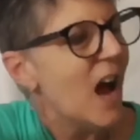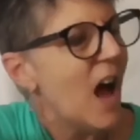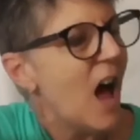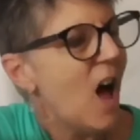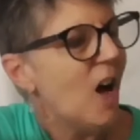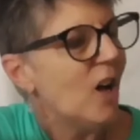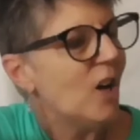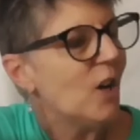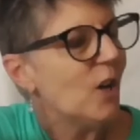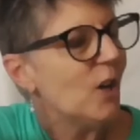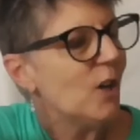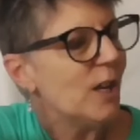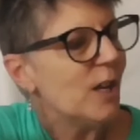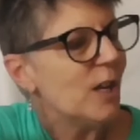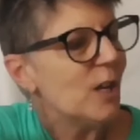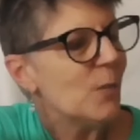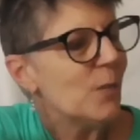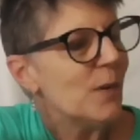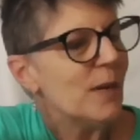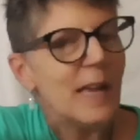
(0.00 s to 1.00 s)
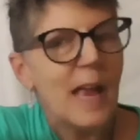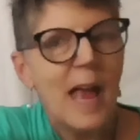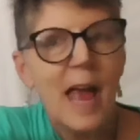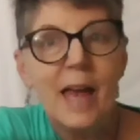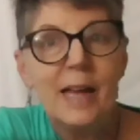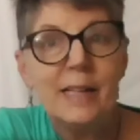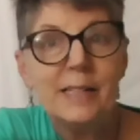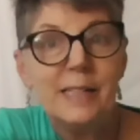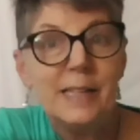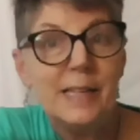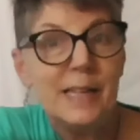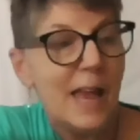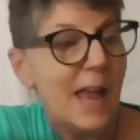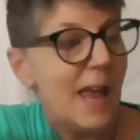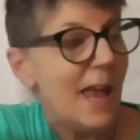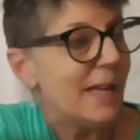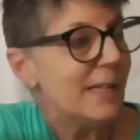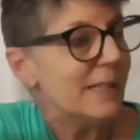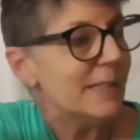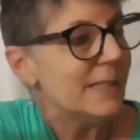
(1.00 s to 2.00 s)
Uncle Earwig, Auntie
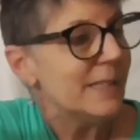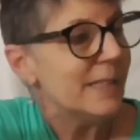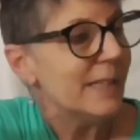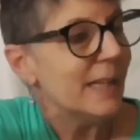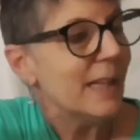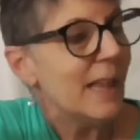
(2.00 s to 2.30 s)
Ant,